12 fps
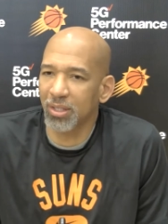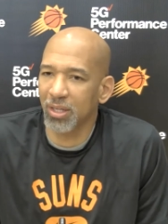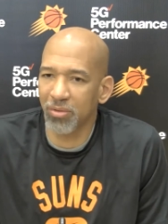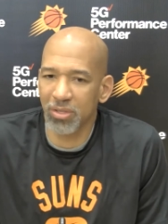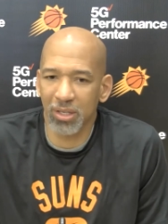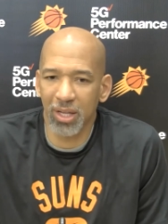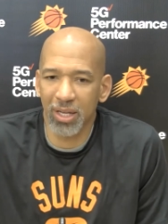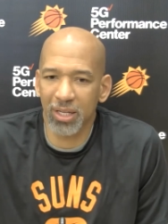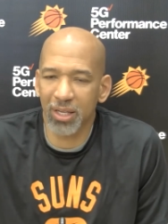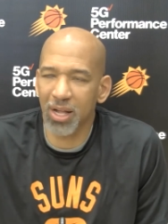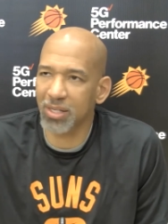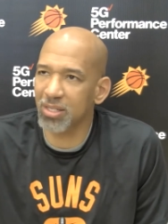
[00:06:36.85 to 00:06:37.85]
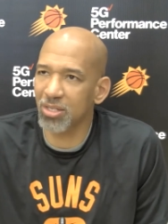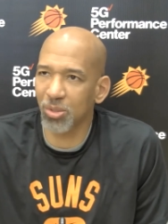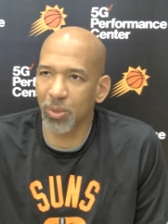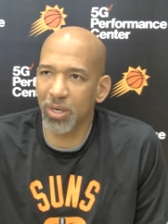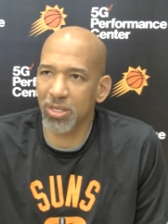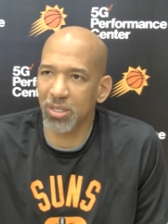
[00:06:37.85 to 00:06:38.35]
If it's a late clock
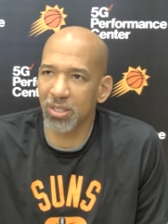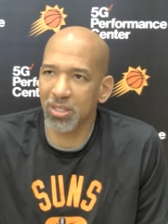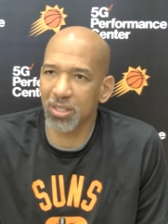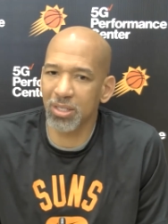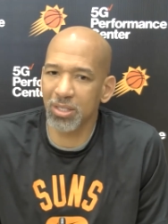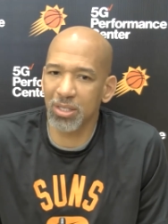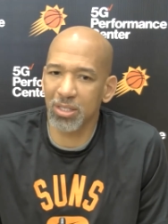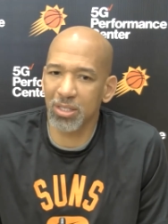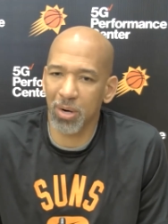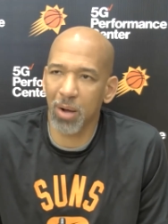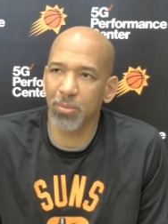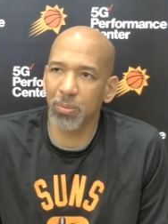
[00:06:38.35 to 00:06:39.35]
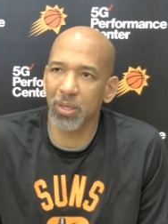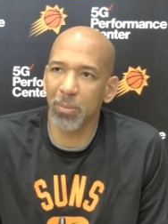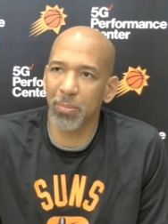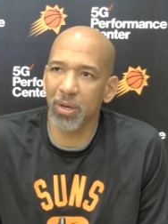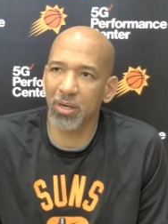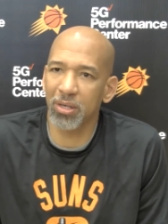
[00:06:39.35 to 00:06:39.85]
situation, it's it's probably a
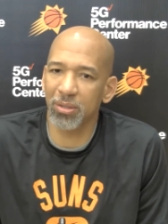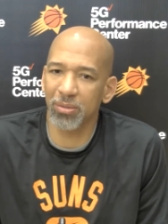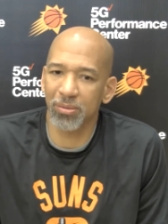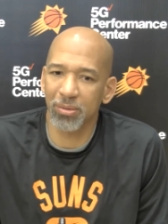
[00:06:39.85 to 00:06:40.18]
better